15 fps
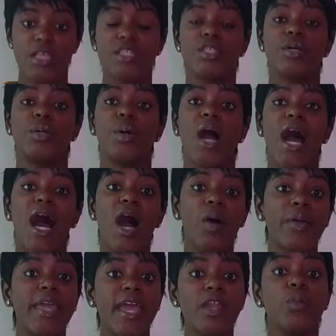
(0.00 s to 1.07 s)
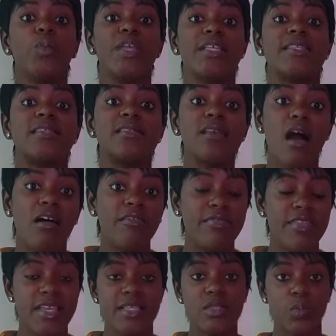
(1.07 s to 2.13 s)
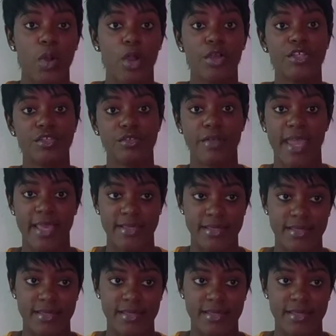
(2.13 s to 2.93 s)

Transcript: So how can we solve these work stress?